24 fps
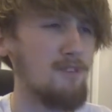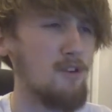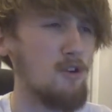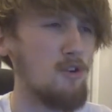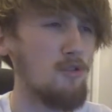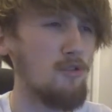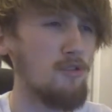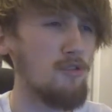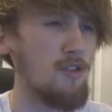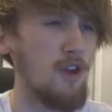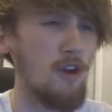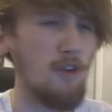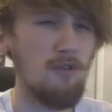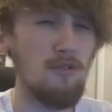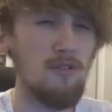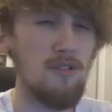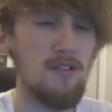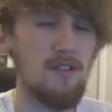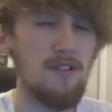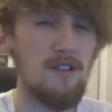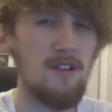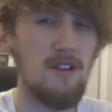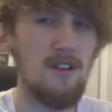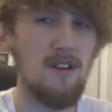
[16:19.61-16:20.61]
or
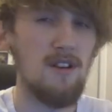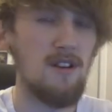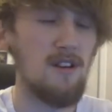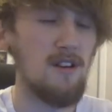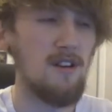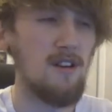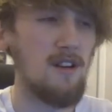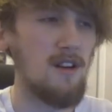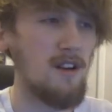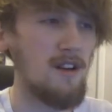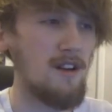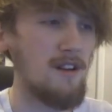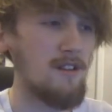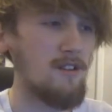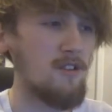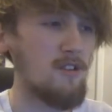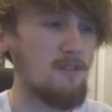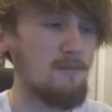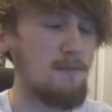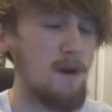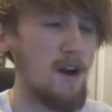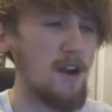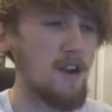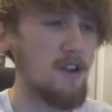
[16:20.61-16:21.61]
don't.
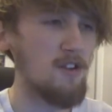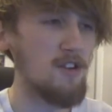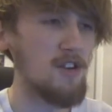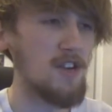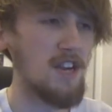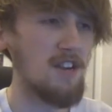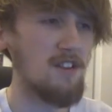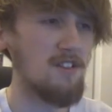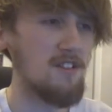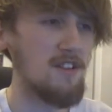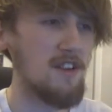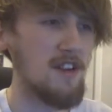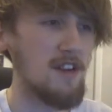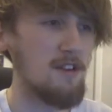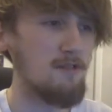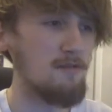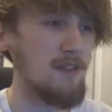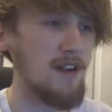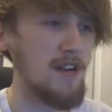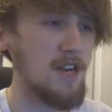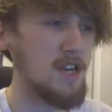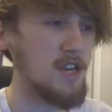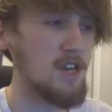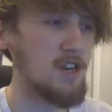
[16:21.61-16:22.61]
Spying on Jason in a
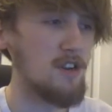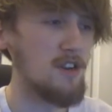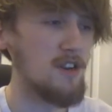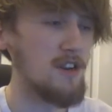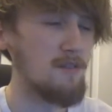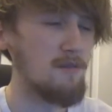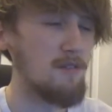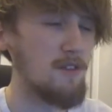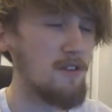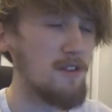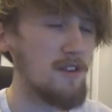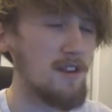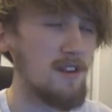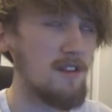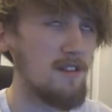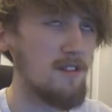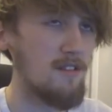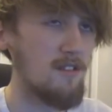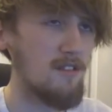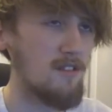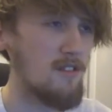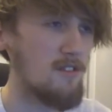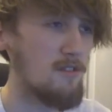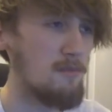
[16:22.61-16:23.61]
red shirt, even though he didn't
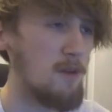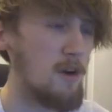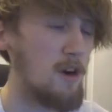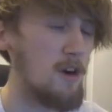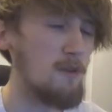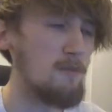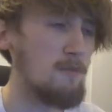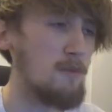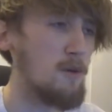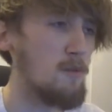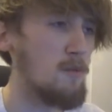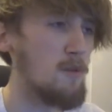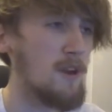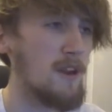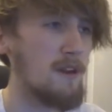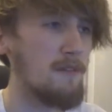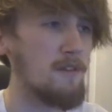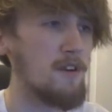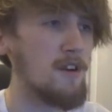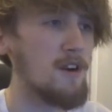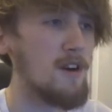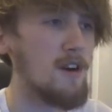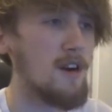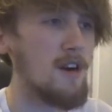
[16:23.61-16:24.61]
spot her, but
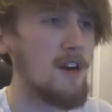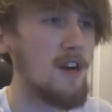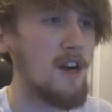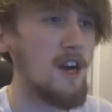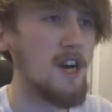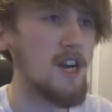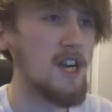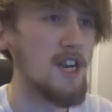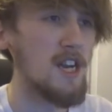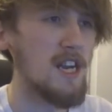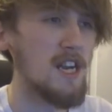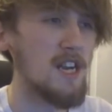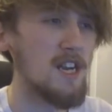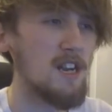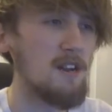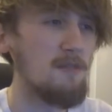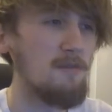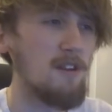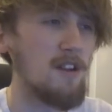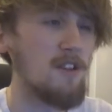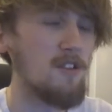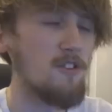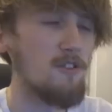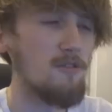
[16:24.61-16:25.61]
whatever. Yeah, she
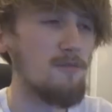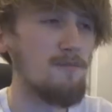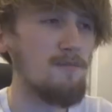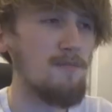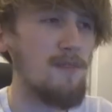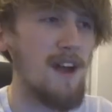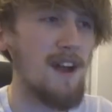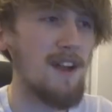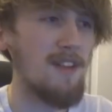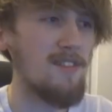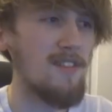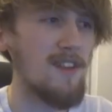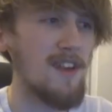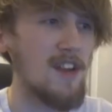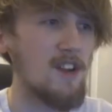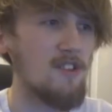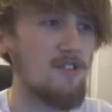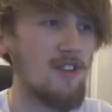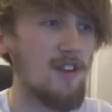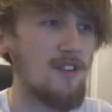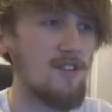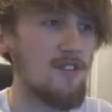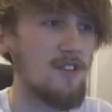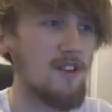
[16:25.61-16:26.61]
didn't really do anything
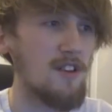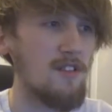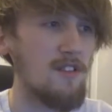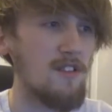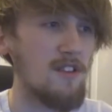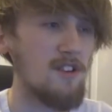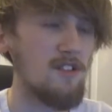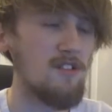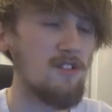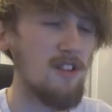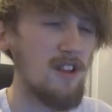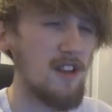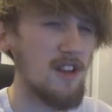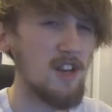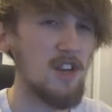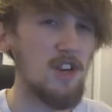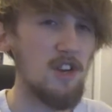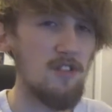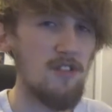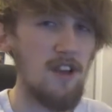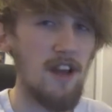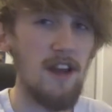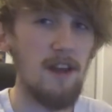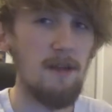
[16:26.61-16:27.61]
interesting, and she
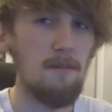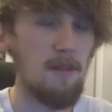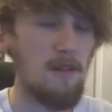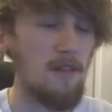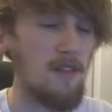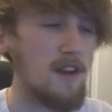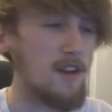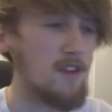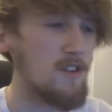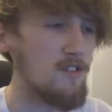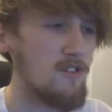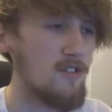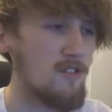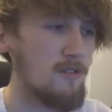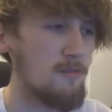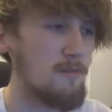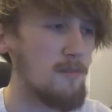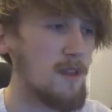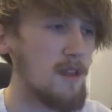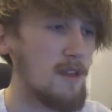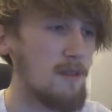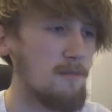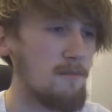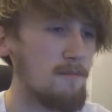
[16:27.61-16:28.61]
just had Emily there just to
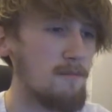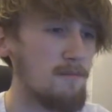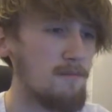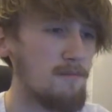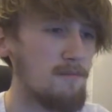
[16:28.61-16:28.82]
be,